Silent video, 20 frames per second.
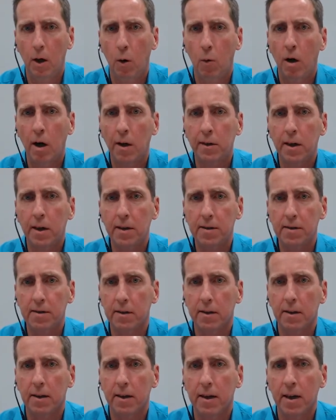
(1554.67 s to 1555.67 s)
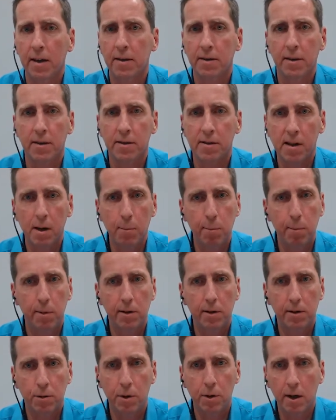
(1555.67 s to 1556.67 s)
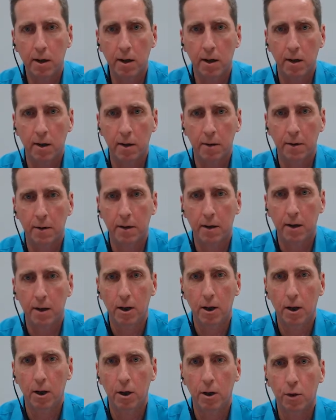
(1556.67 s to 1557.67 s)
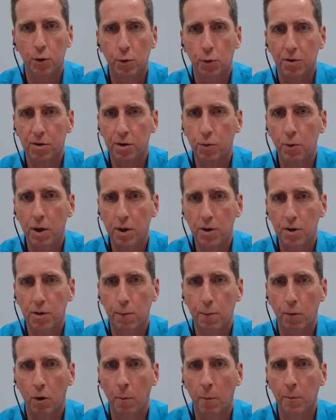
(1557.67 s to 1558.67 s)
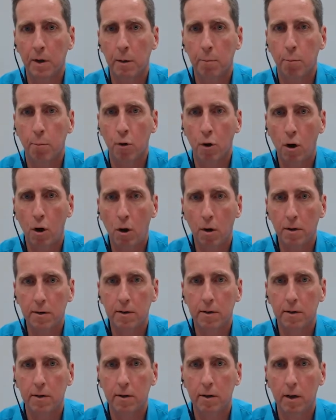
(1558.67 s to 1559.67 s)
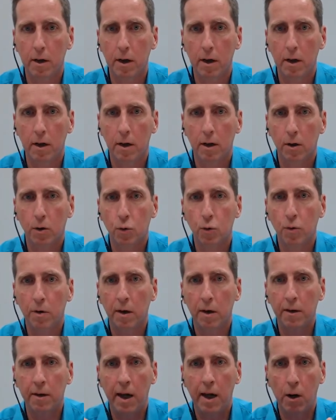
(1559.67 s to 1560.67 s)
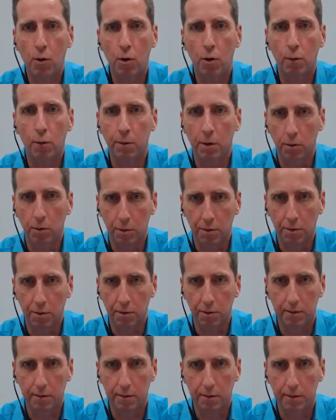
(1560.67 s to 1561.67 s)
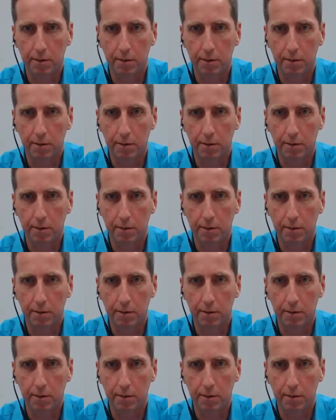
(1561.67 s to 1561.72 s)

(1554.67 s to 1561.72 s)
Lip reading: Well, this is a simple trigger to switch from the broad to the narrow focus.